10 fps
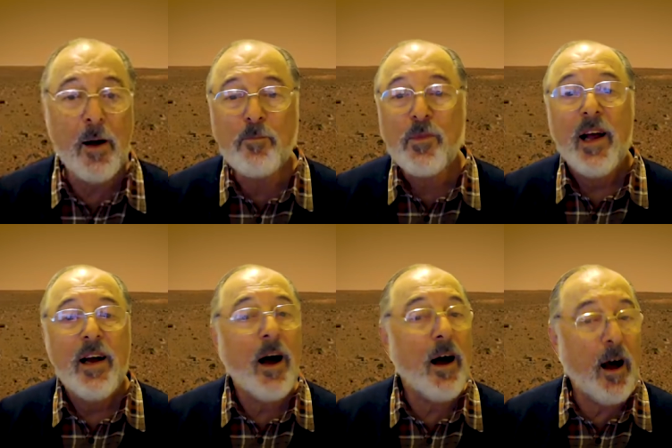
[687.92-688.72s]
a question for
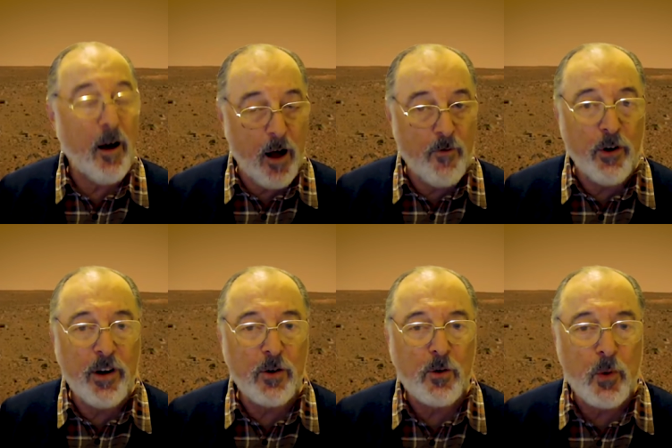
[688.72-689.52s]
you. A very
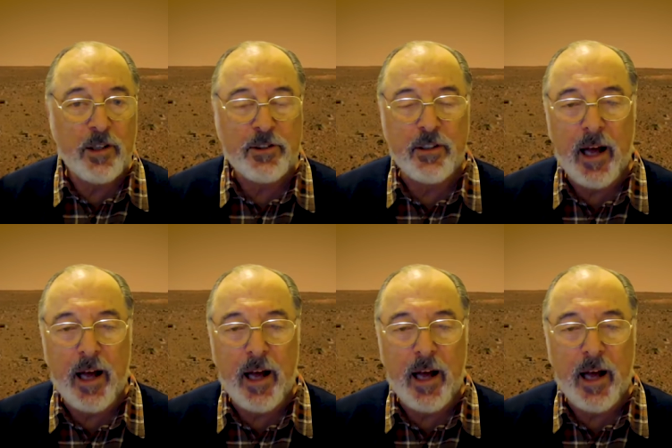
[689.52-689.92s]
good question.